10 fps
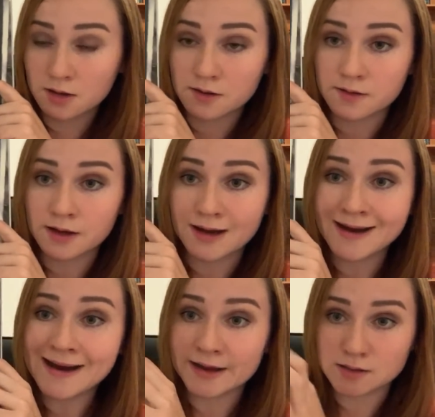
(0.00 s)
the
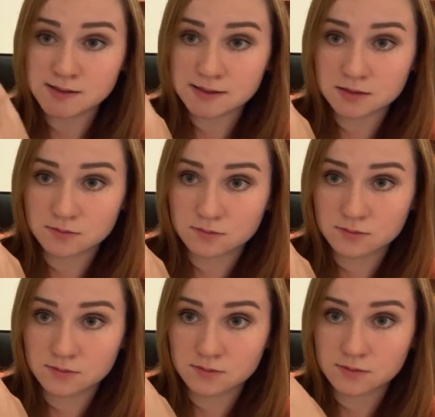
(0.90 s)
ice
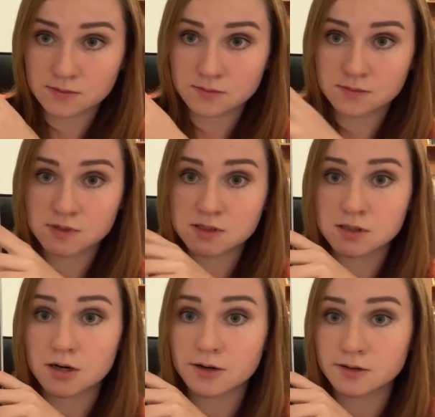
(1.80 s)

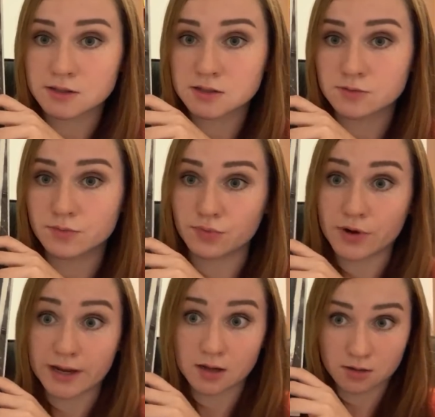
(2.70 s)
started to
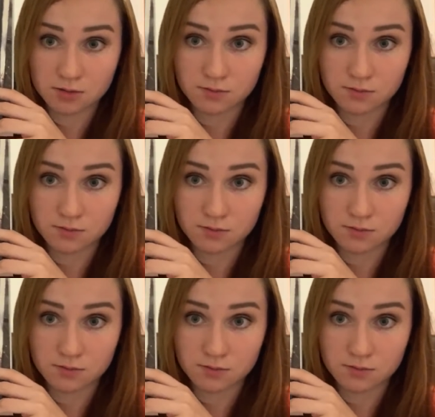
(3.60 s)
break.